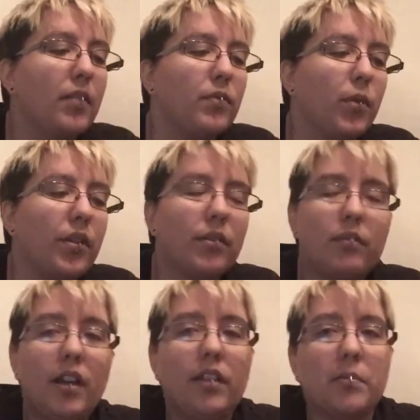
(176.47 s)
and forth.
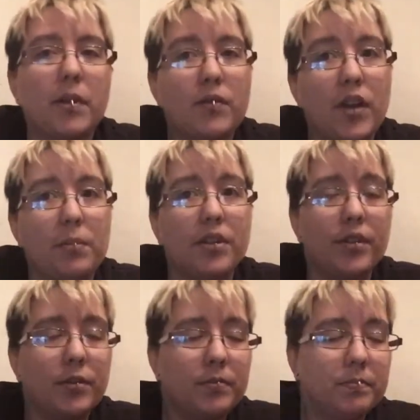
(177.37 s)
I love my family
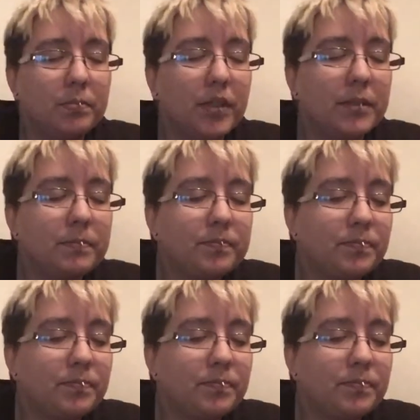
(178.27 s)
though, but